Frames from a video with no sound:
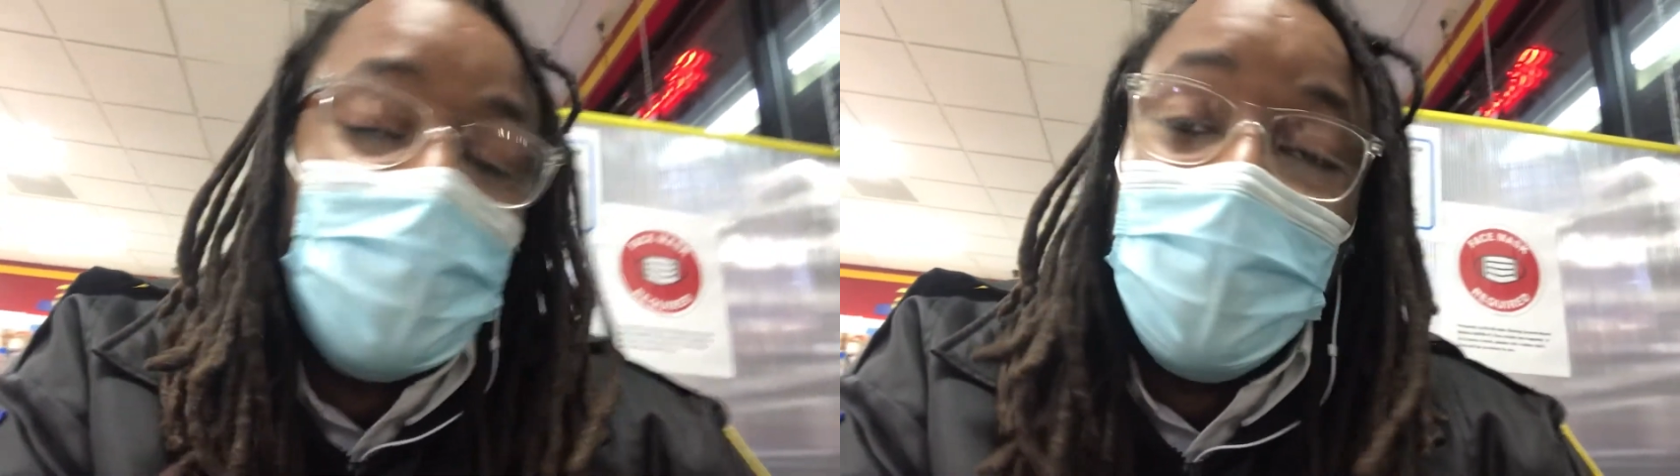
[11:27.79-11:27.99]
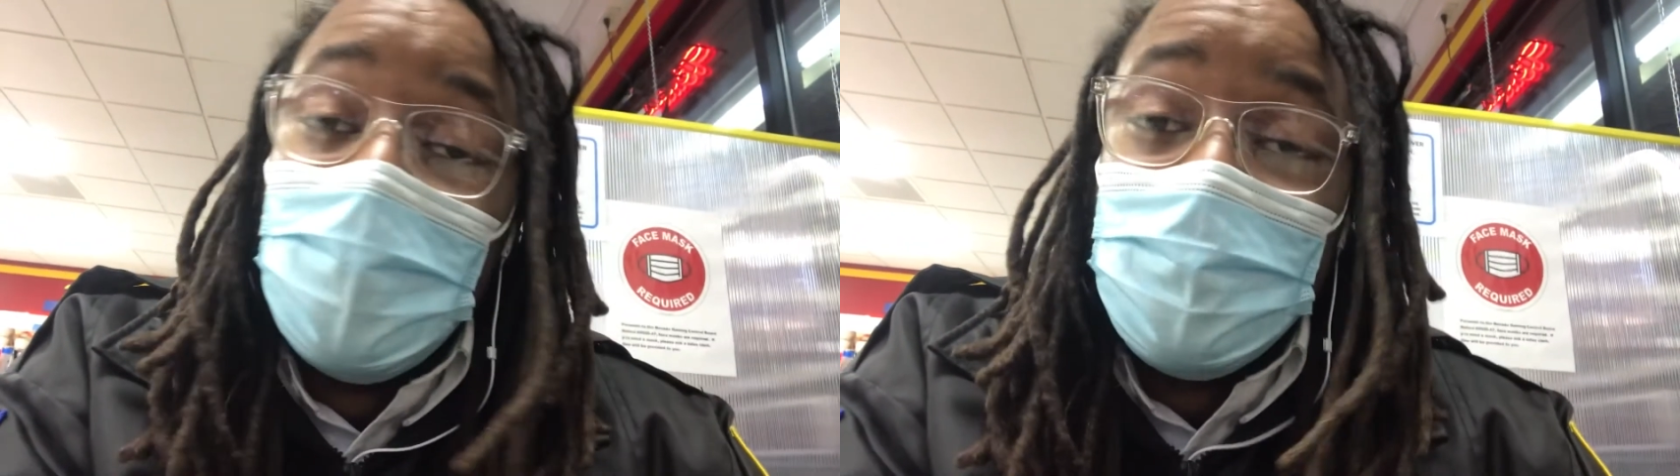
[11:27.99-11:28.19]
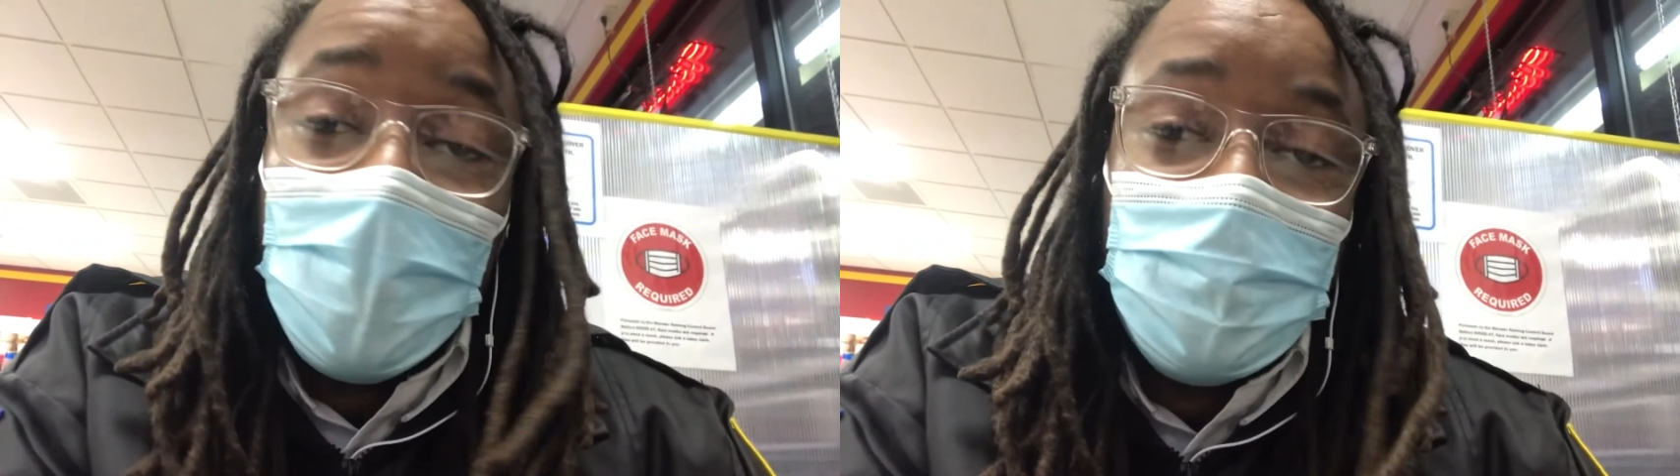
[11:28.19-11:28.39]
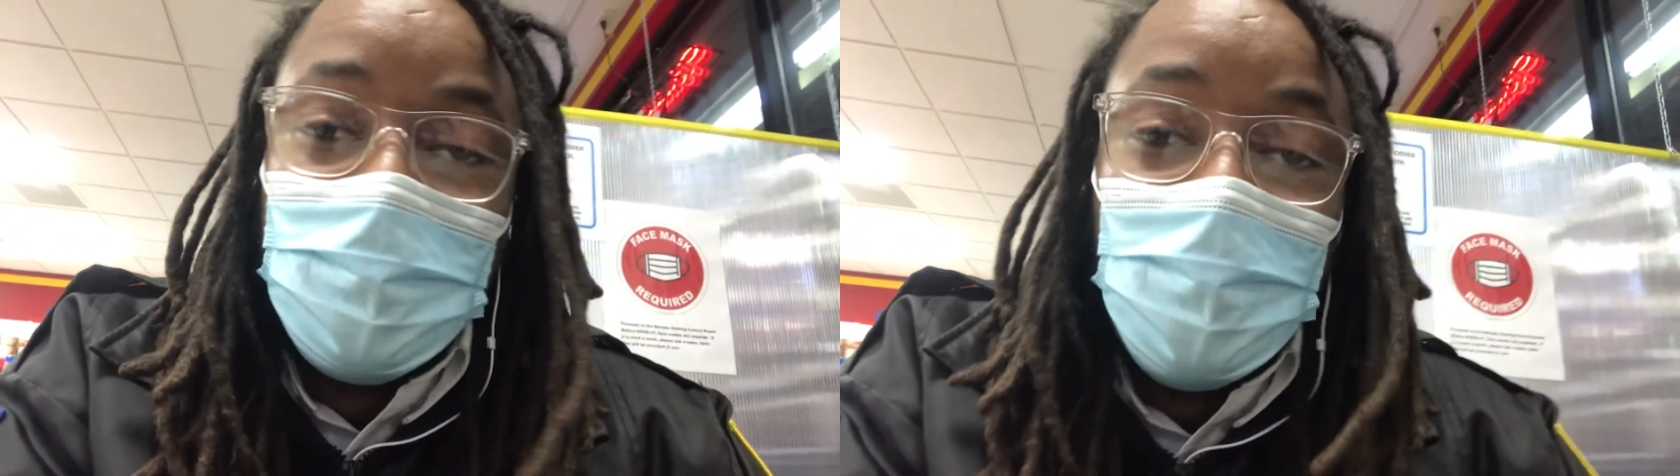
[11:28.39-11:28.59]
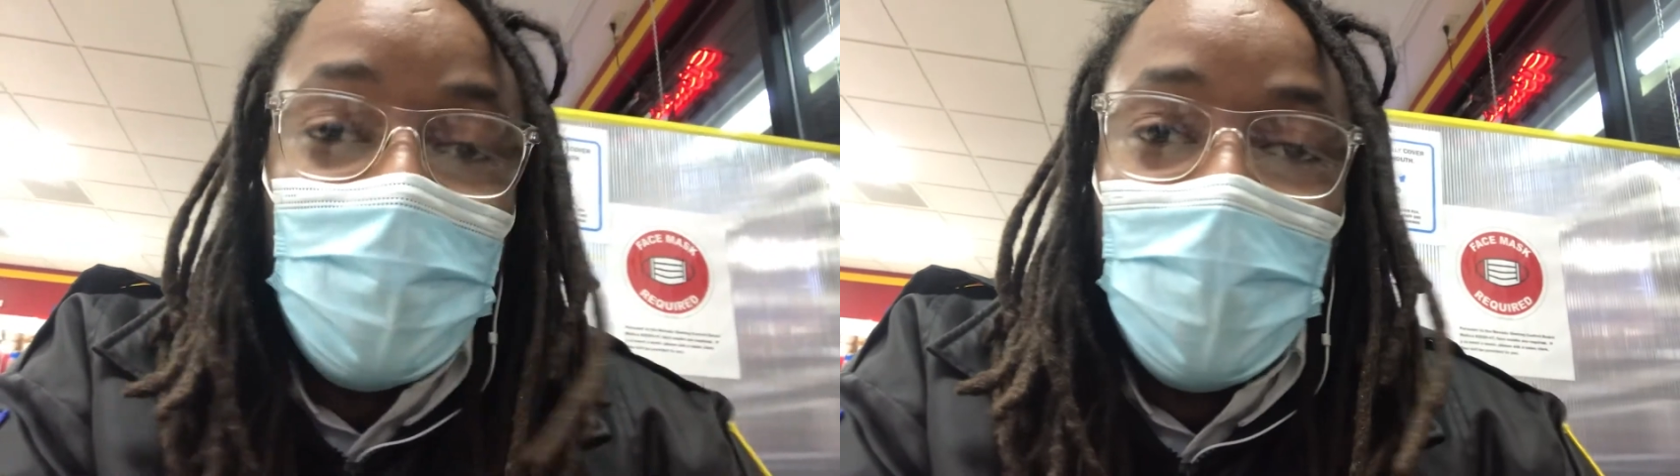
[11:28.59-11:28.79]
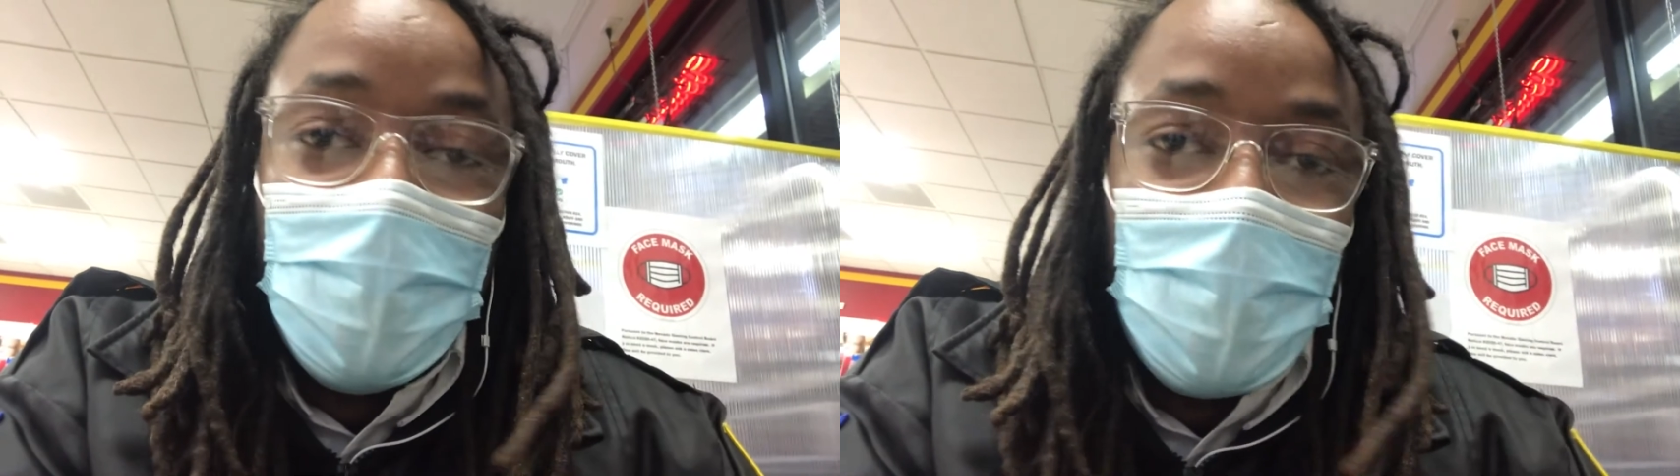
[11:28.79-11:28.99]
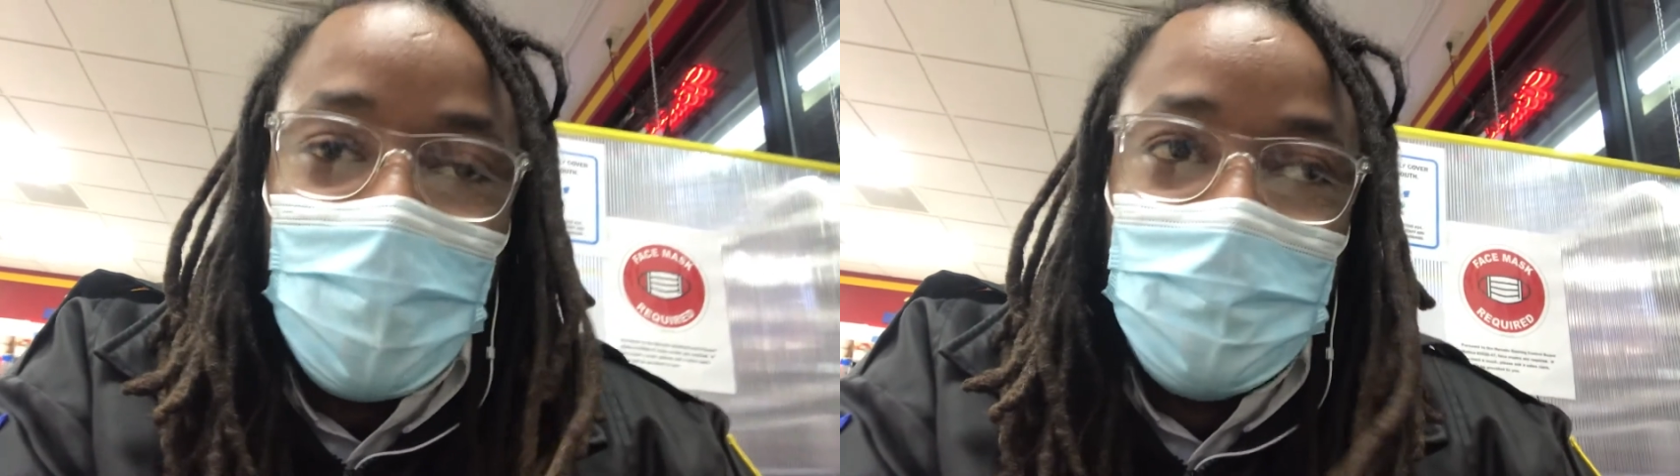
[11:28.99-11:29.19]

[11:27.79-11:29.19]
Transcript: but as y'all see, man,